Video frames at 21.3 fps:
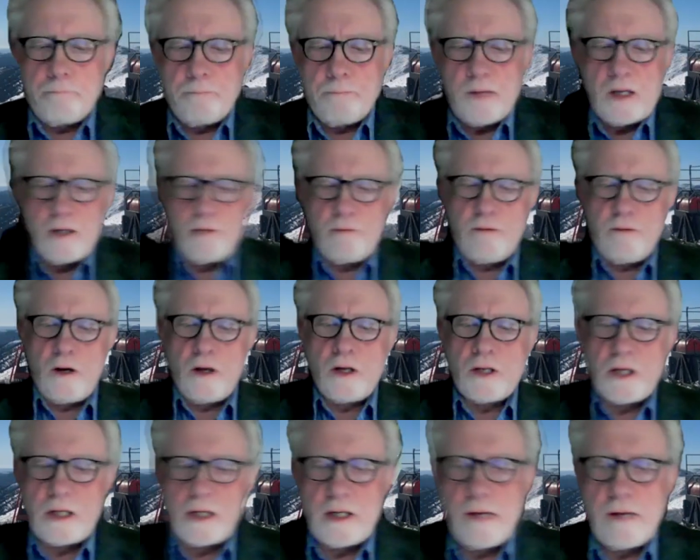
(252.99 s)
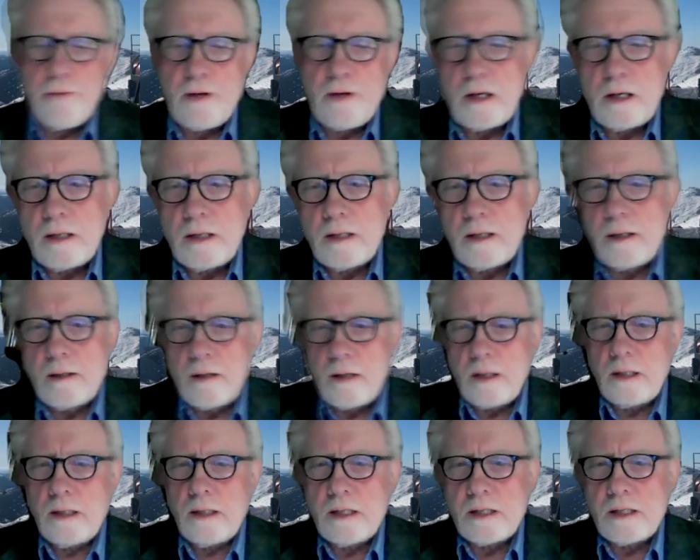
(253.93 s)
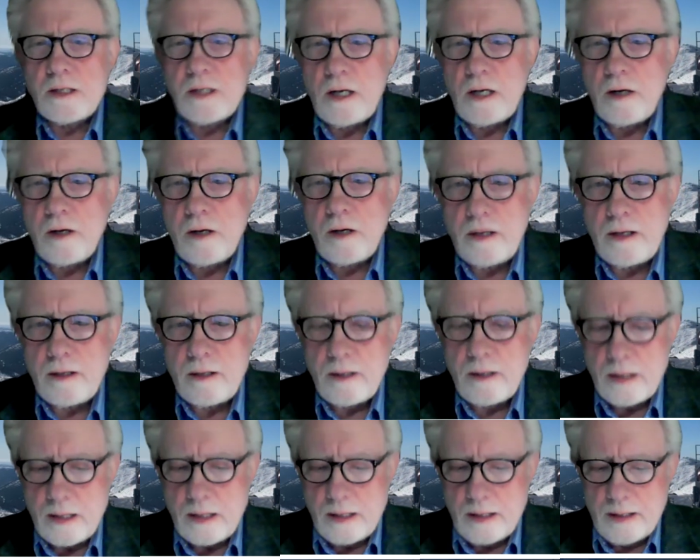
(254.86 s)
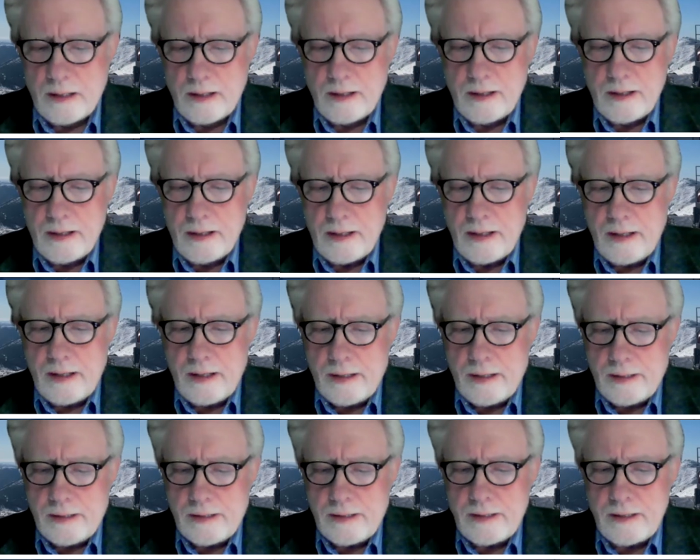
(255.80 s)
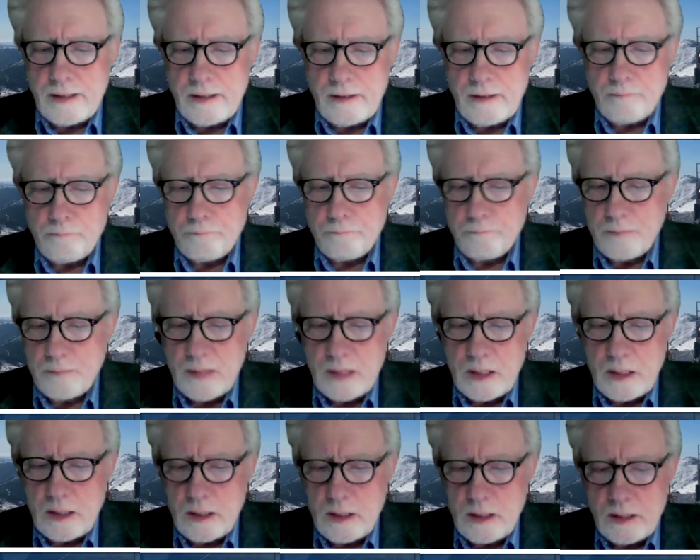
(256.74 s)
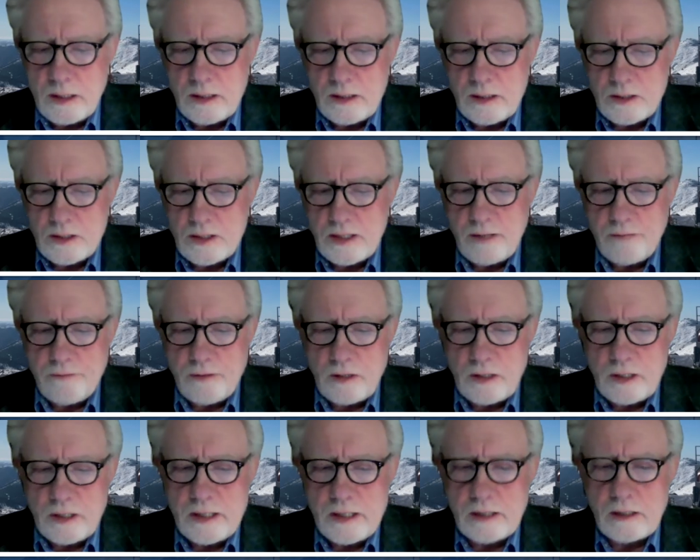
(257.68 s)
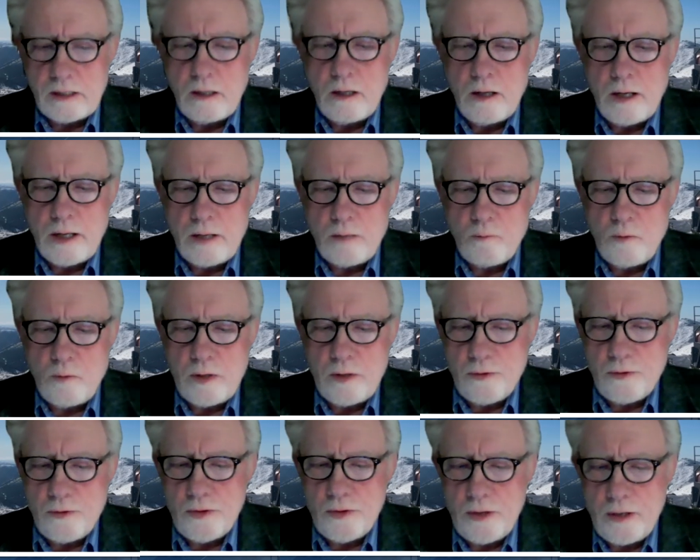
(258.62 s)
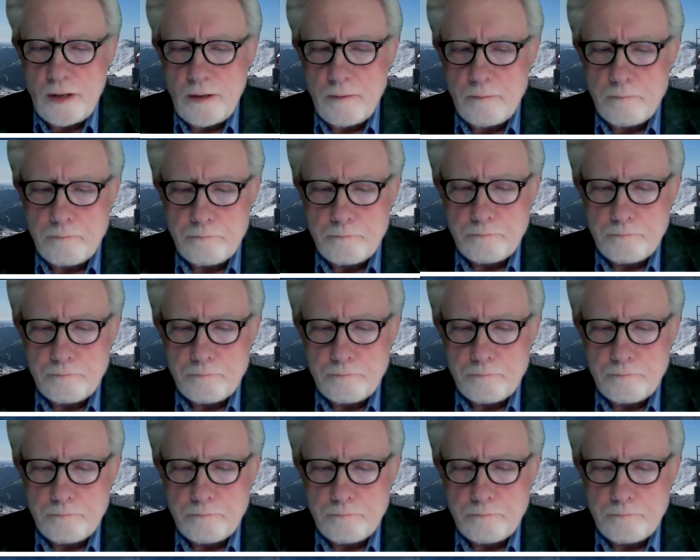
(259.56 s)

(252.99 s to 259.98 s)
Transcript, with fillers: is very significant in this area and is definitely in line with the